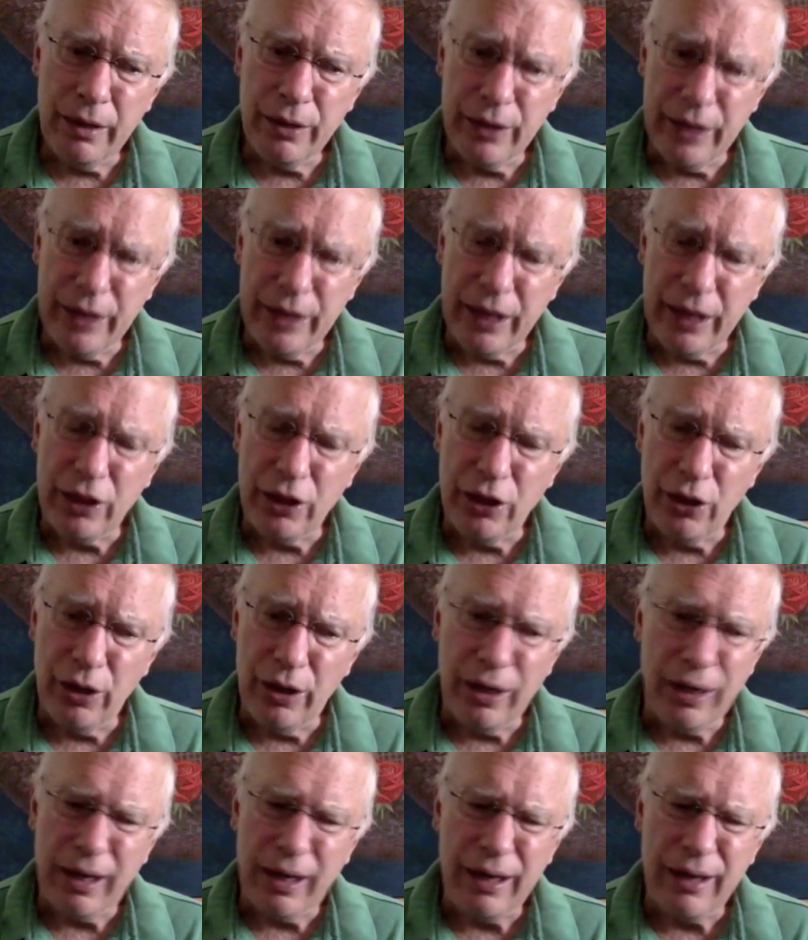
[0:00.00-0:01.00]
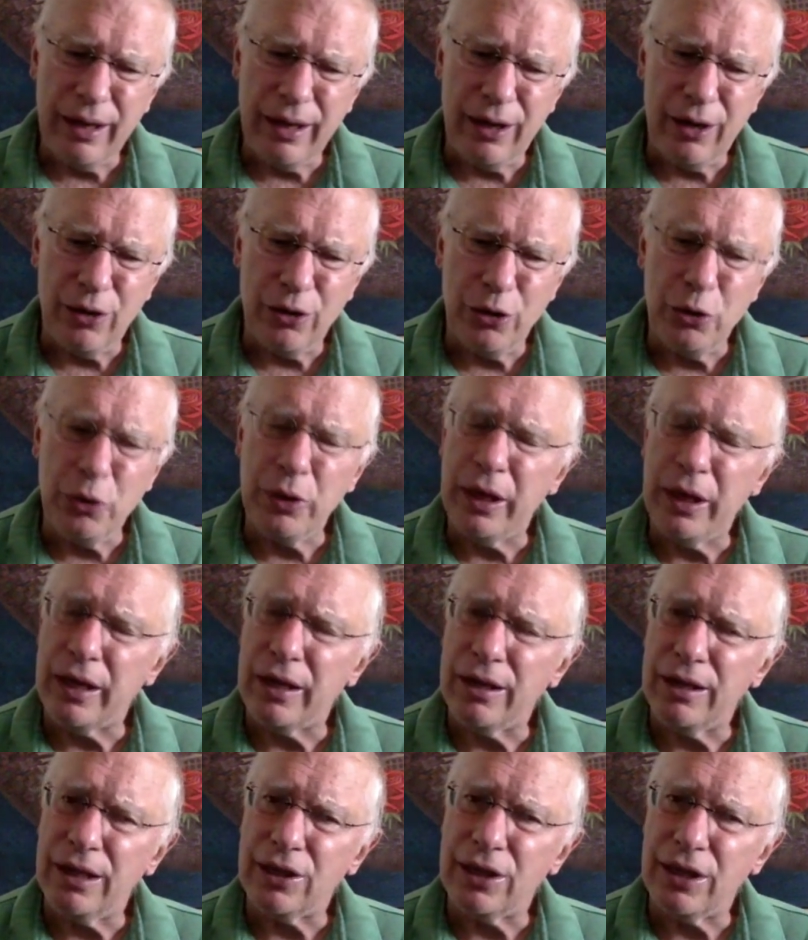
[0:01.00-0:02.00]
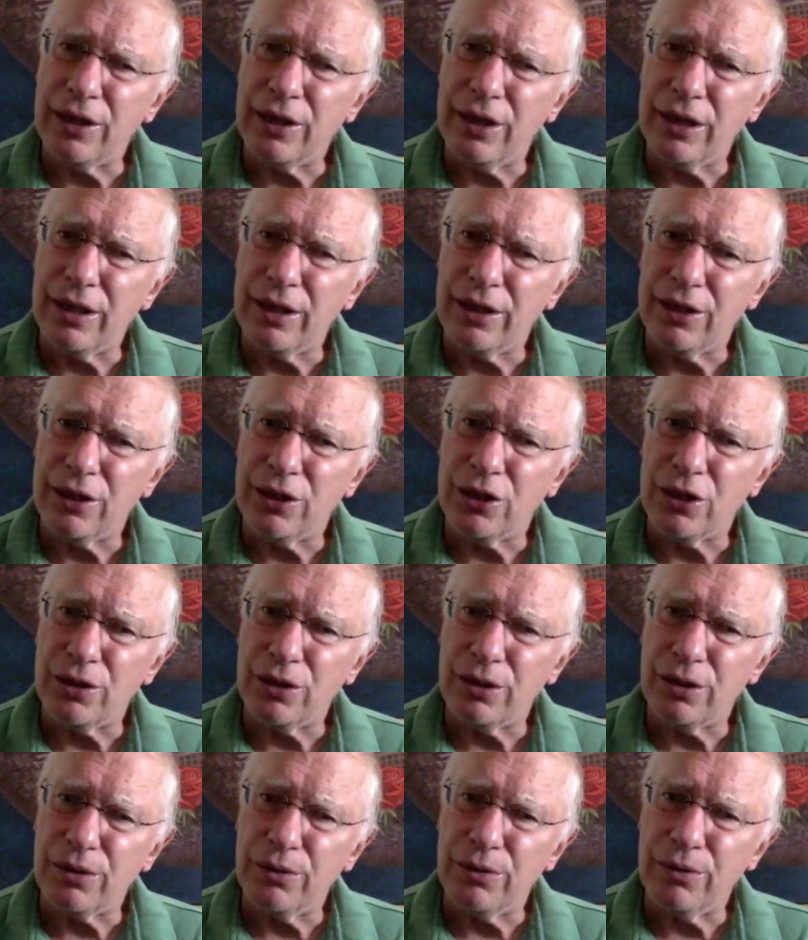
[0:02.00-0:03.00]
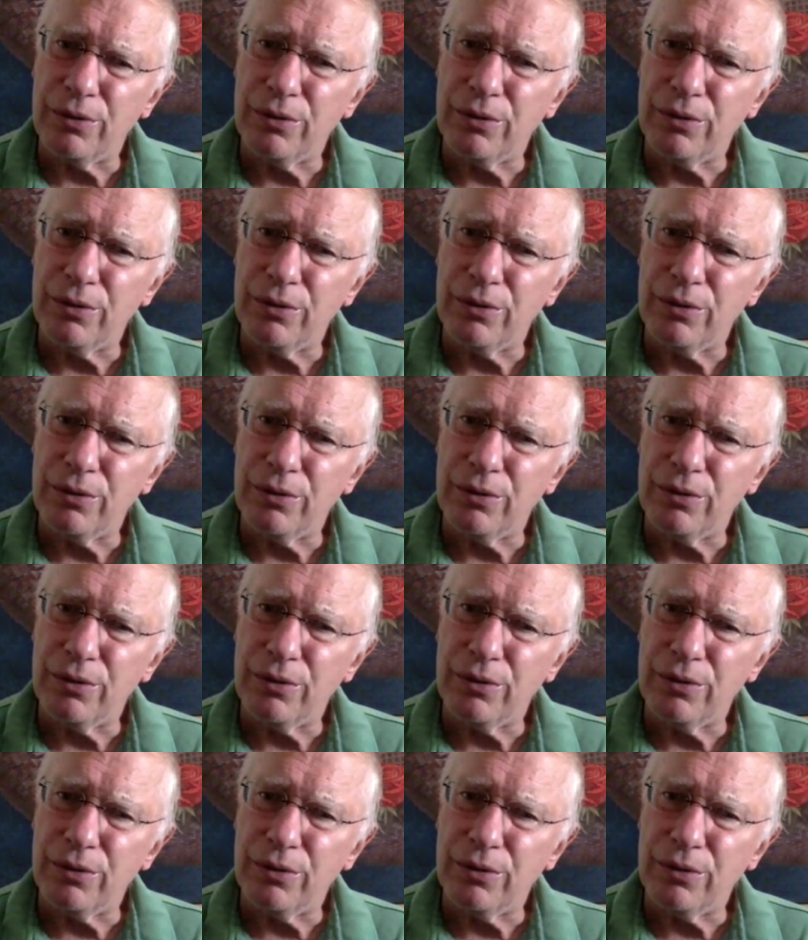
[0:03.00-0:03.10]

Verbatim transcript: You get to know, I don't do that unless I think it's